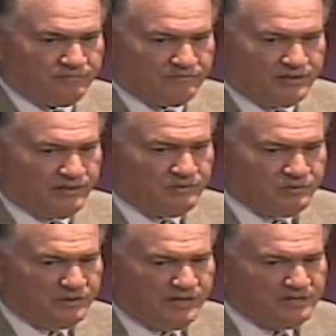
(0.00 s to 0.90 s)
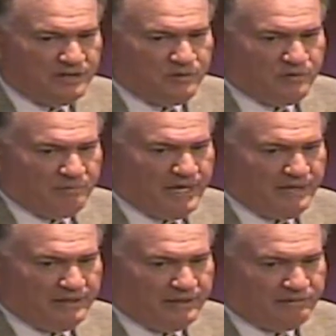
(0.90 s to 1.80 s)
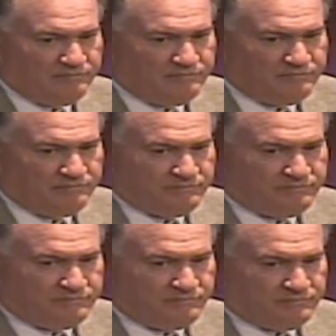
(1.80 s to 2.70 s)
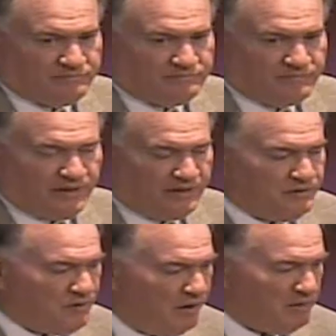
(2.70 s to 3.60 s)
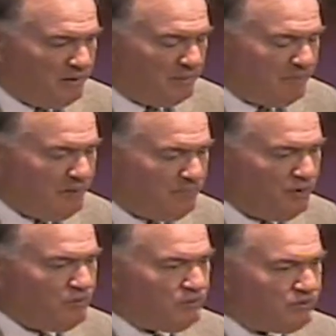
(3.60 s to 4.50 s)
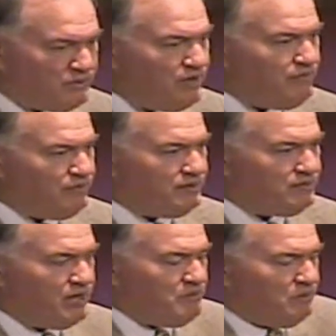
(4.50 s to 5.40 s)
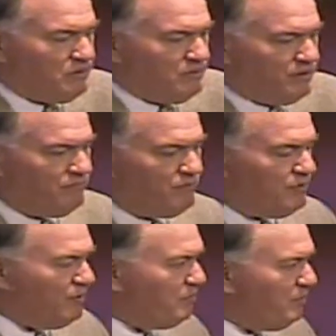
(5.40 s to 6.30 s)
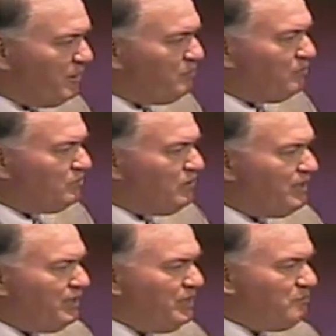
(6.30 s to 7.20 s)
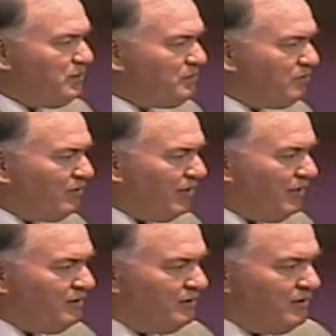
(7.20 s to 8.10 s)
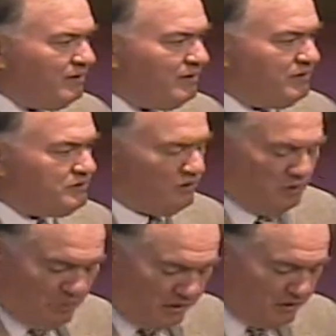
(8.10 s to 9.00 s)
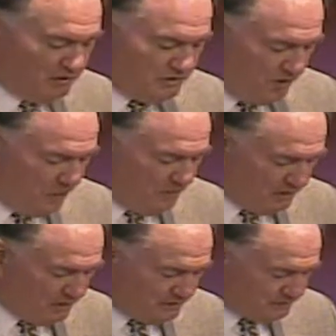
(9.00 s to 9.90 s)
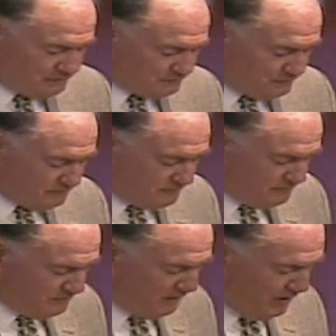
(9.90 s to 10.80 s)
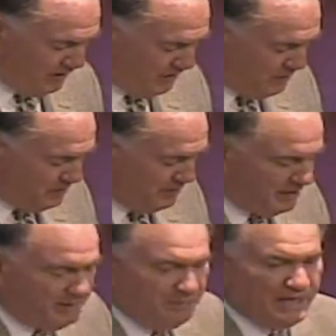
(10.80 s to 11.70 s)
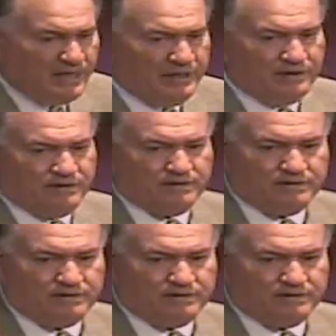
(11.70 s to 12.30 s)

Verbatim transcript: See, these were things they were abandoning. You're talking about people who were selfish. They weren't looking for other people and trying to help people out. So the widows, the orphans, they were being abandoned.